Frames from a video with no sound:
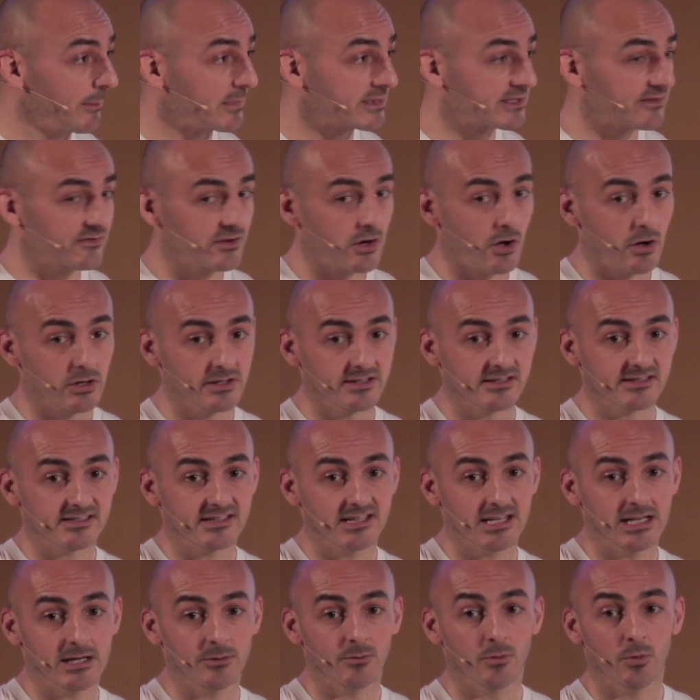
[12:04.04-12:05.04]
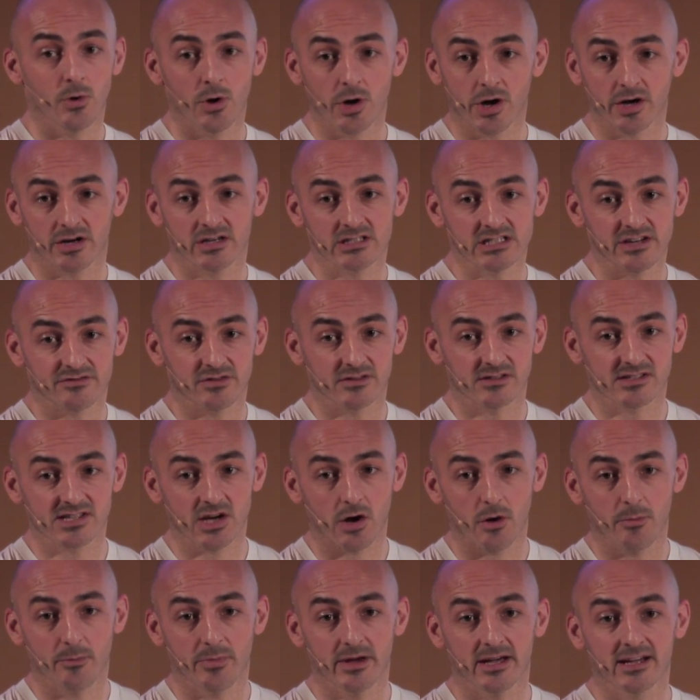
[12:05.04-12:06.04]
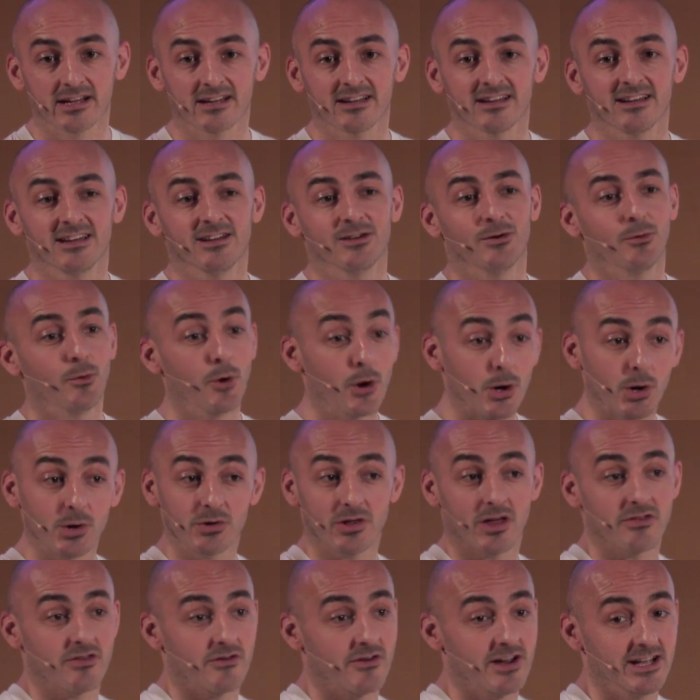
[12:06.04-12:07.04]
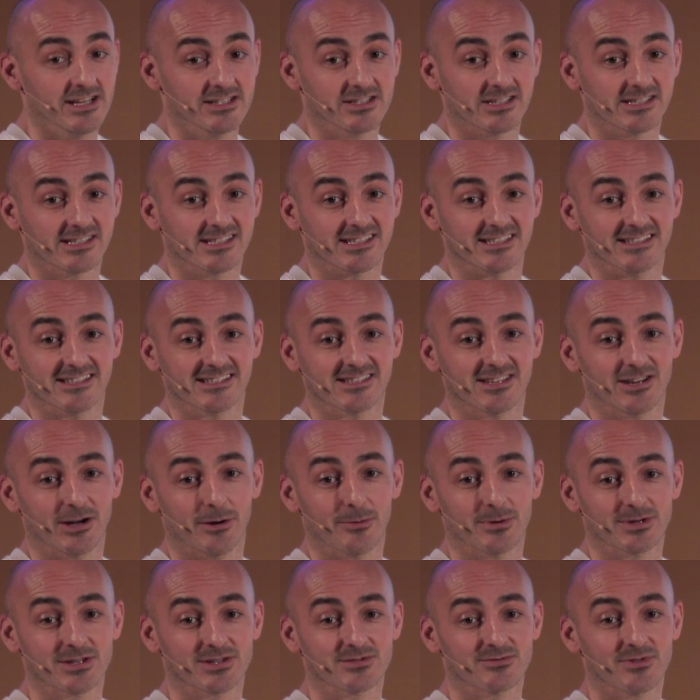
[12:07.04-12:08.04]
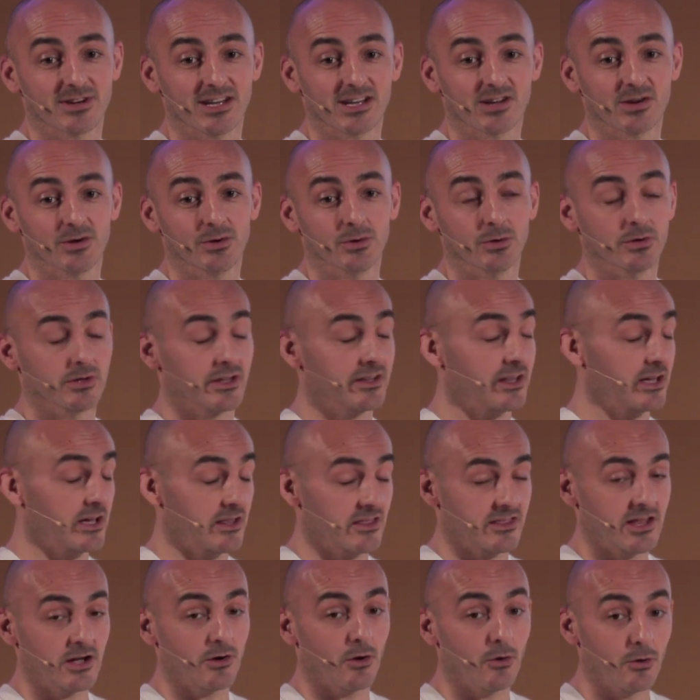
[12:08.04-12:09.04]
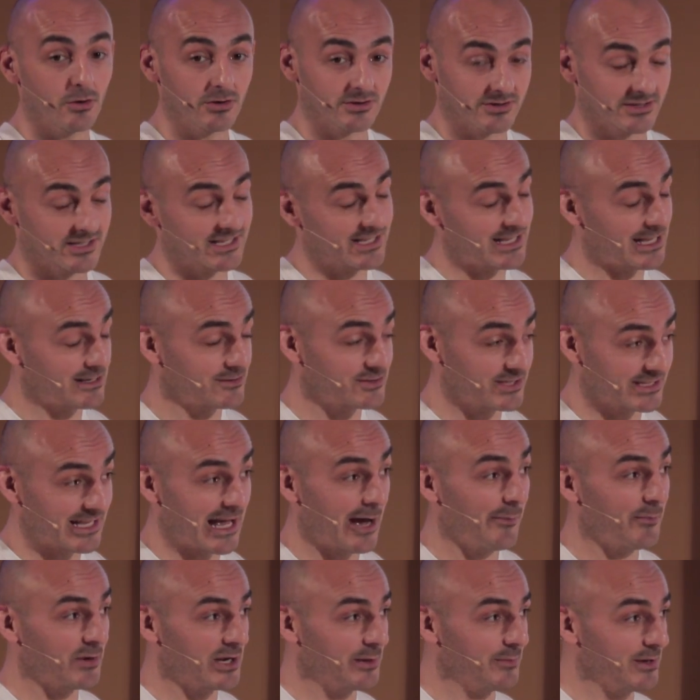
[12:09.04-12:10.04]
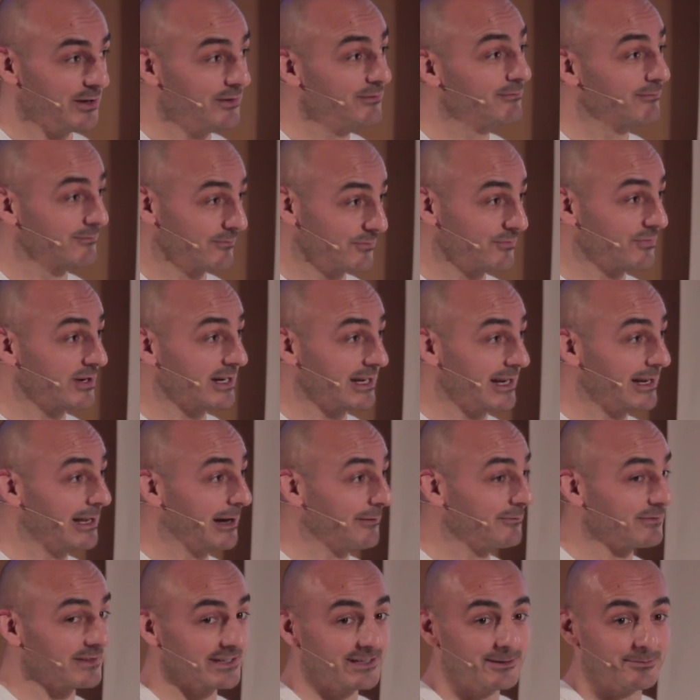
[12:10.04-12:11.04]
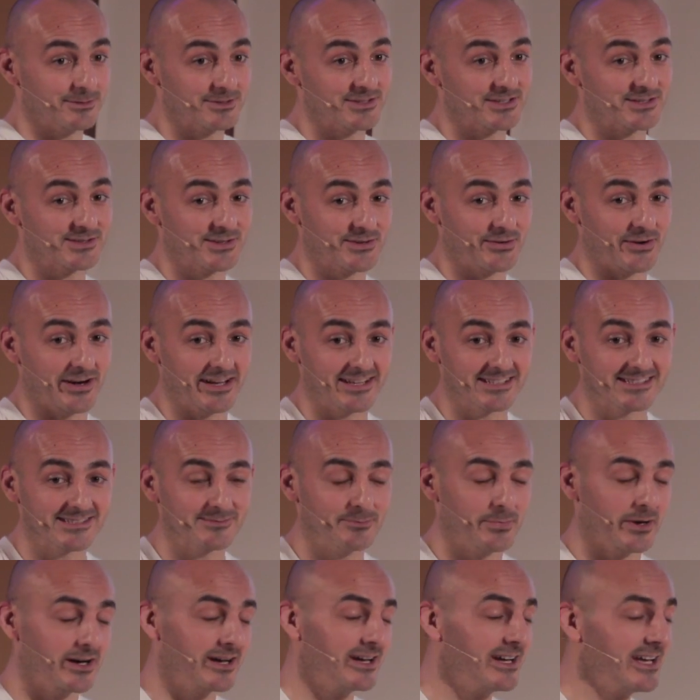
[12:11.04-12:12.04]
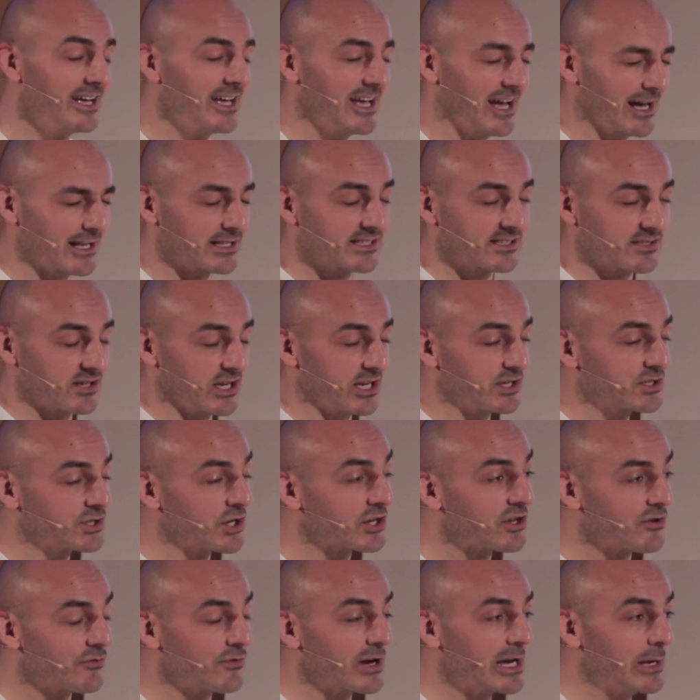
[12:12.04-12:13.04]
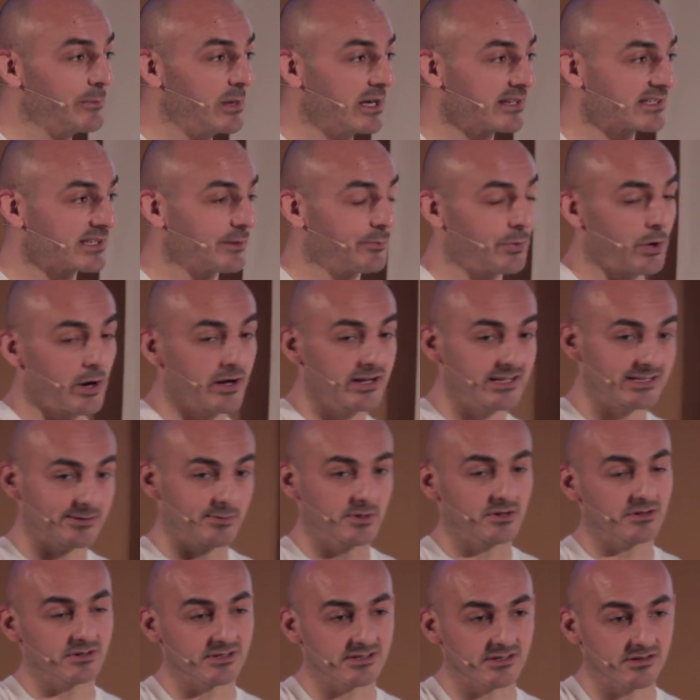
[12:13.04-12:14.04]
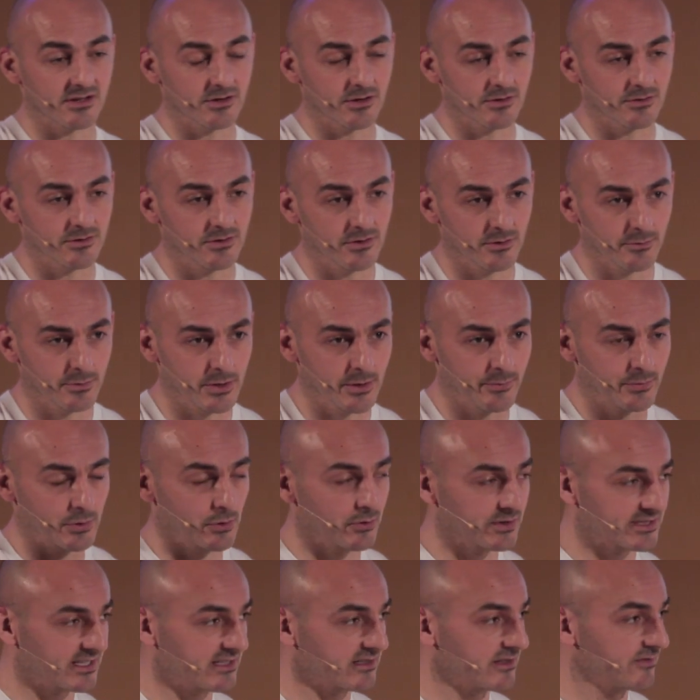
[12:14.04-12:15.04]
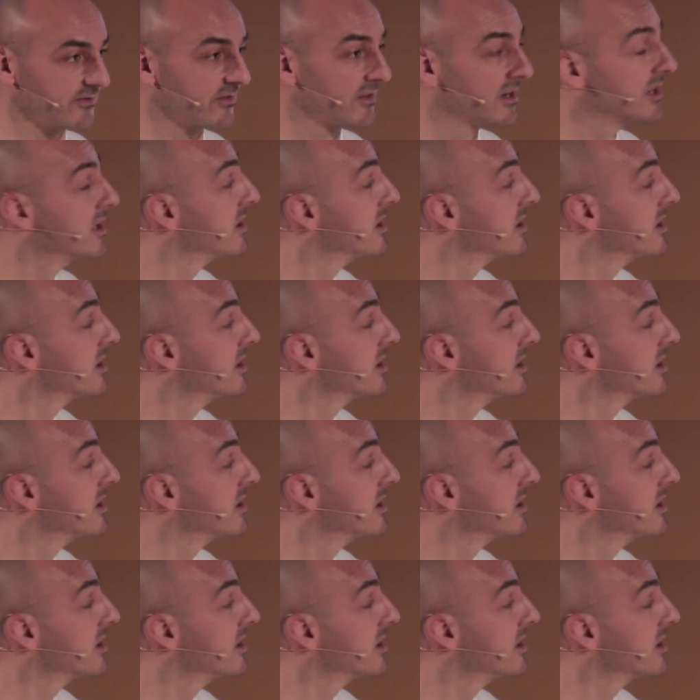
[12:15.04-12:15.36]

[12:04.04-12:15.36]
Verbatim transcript: members of Colin's team, work on a different topic, work with other agencies, you know, which is really cool, and they, they all just, just happen to be really lovely, which is great, but it's, it shouldn't really be a surprise because the, the, the process of,